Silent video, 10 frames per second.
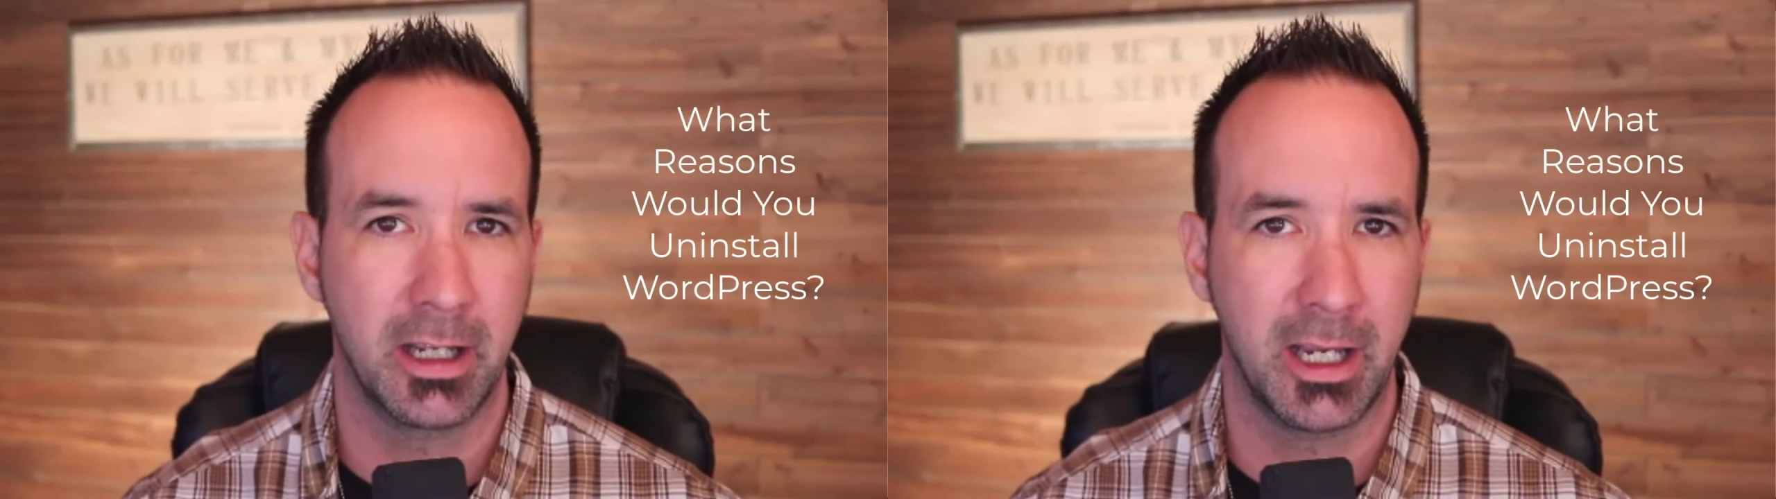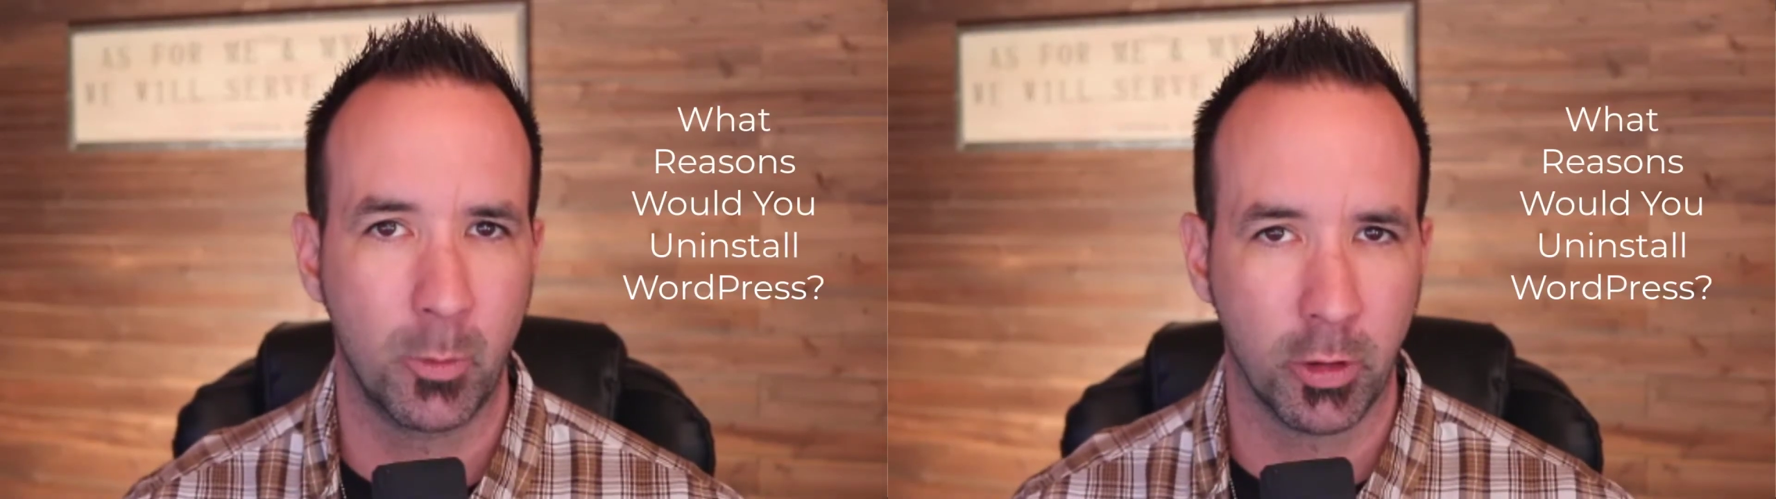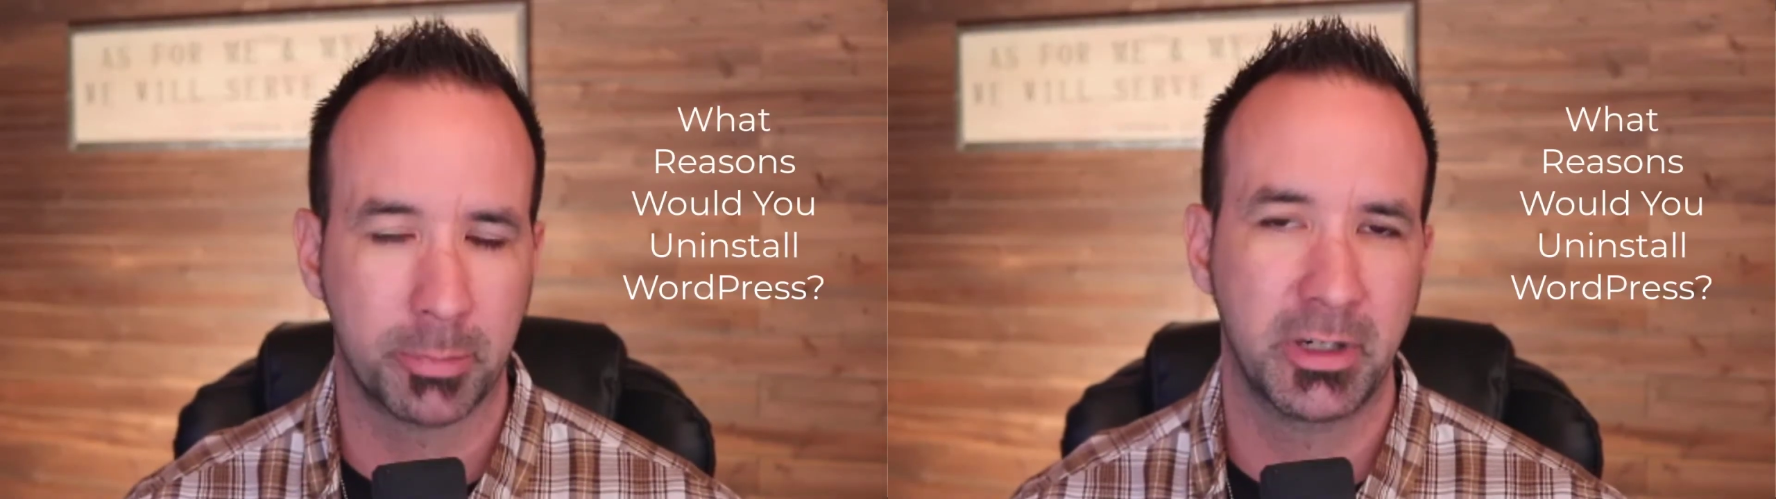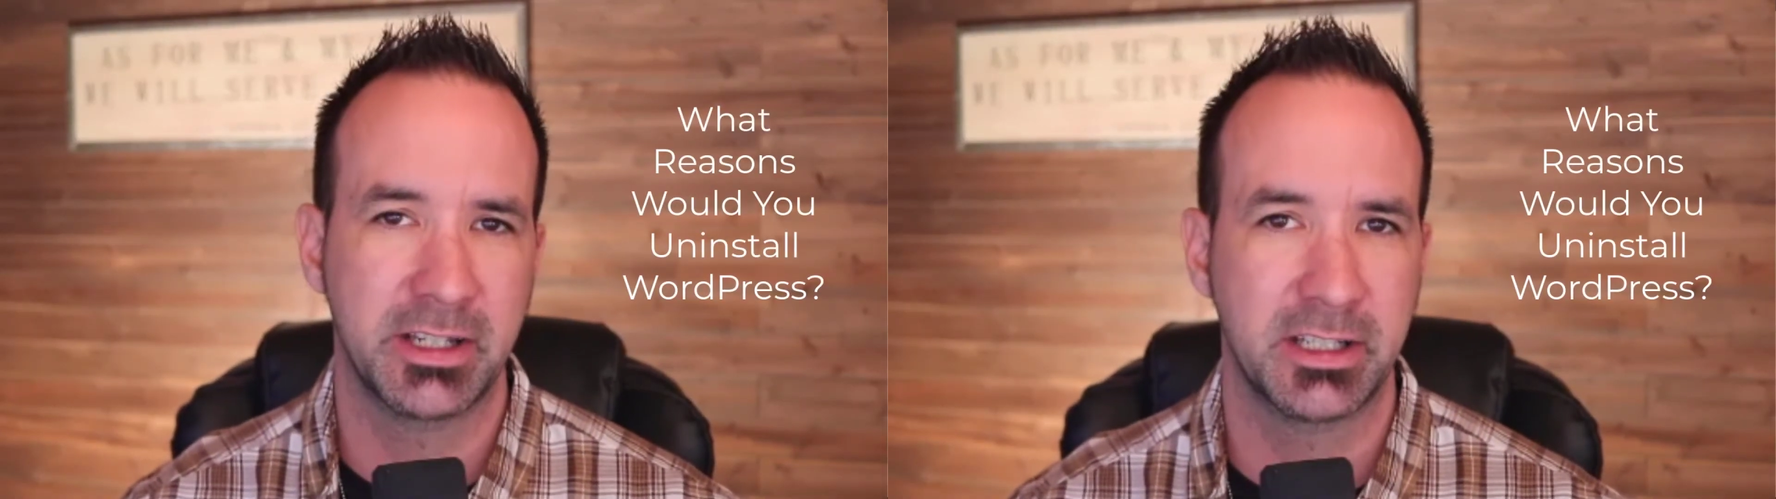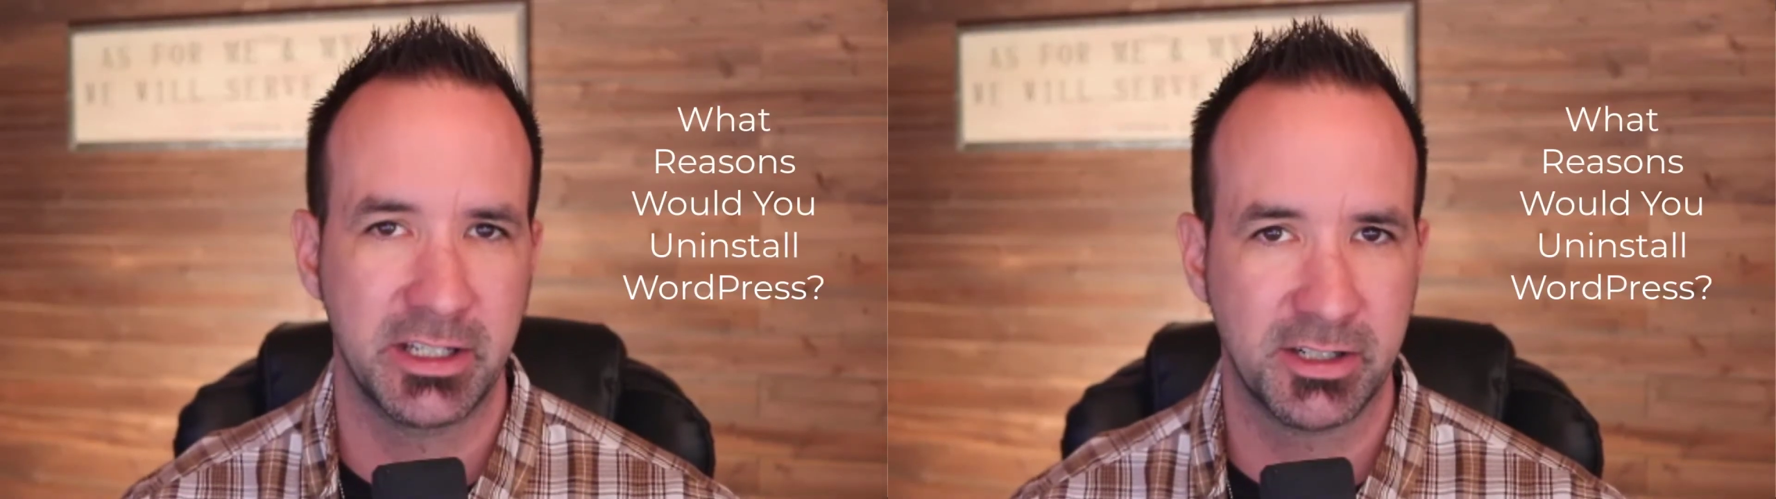a
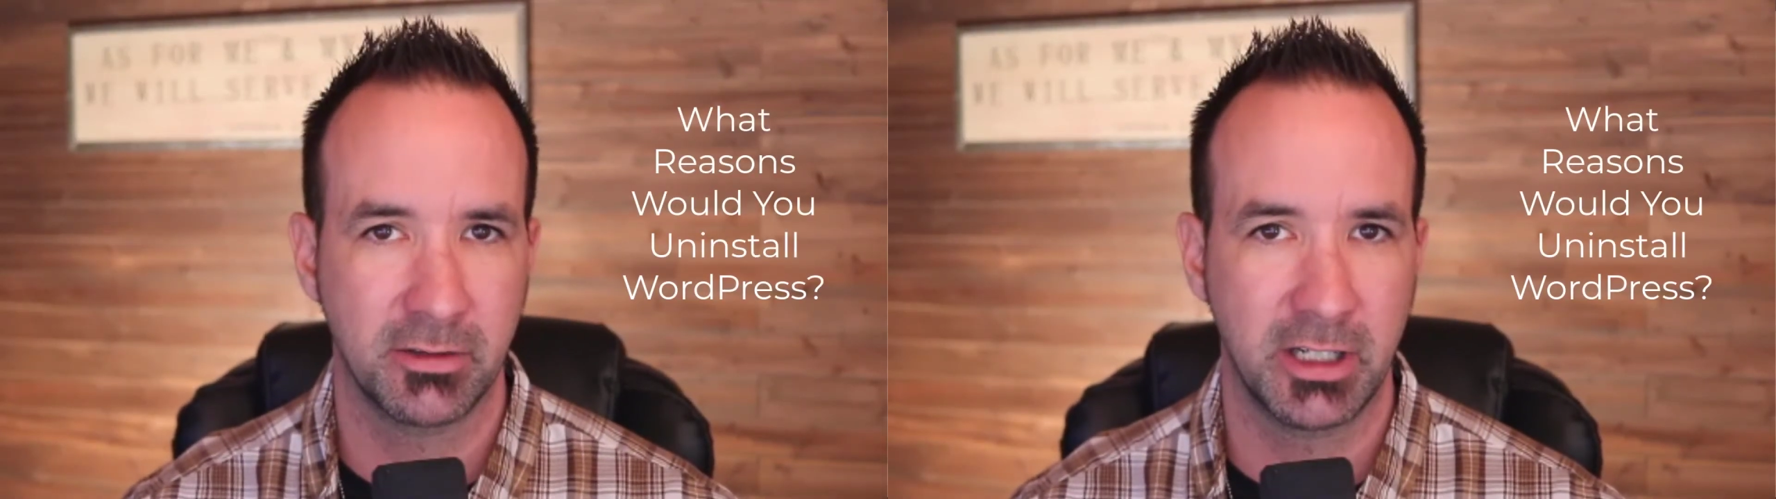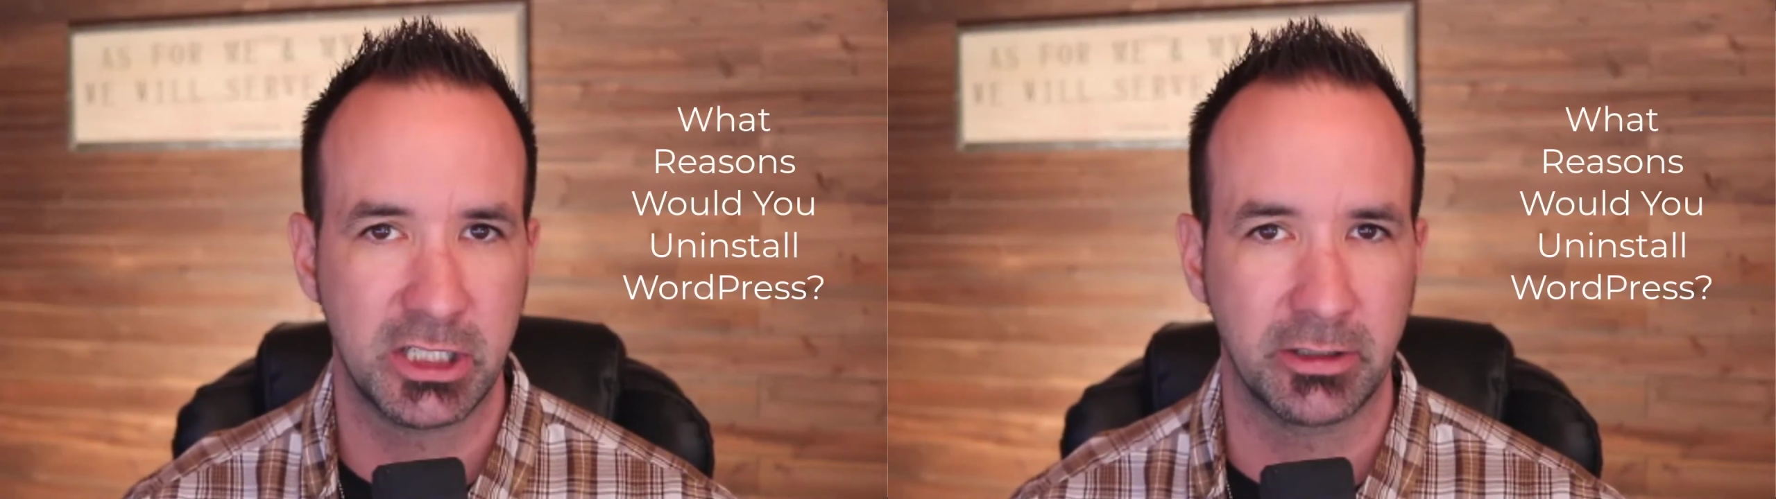WordPress installation?